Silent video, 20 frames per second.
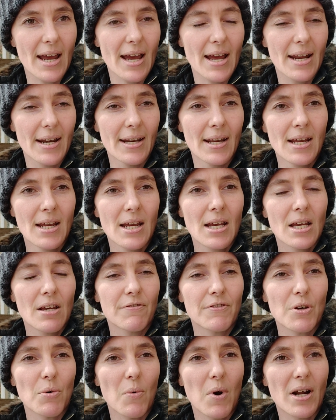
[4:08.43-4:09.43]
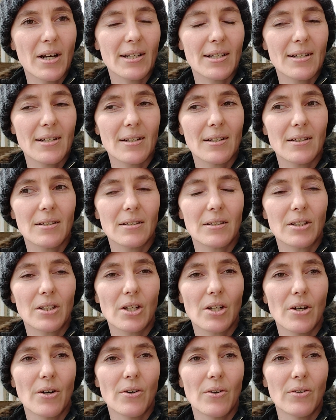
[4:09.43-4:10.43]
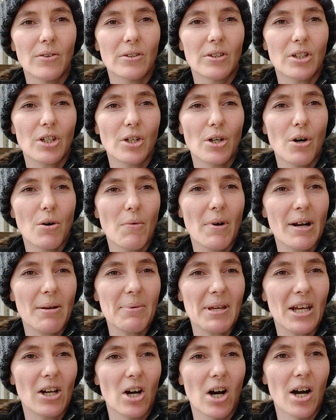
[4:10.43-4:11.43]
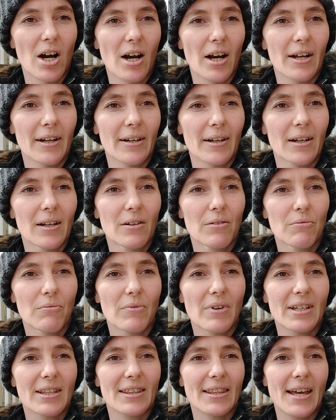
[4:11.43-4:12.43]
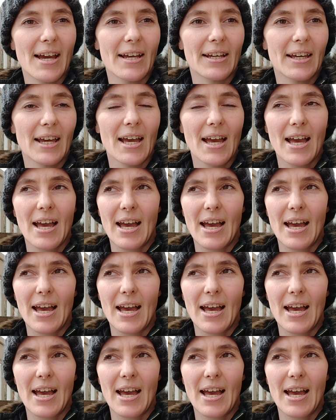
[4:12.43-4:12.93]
And if you want to, you don't want to be caught with like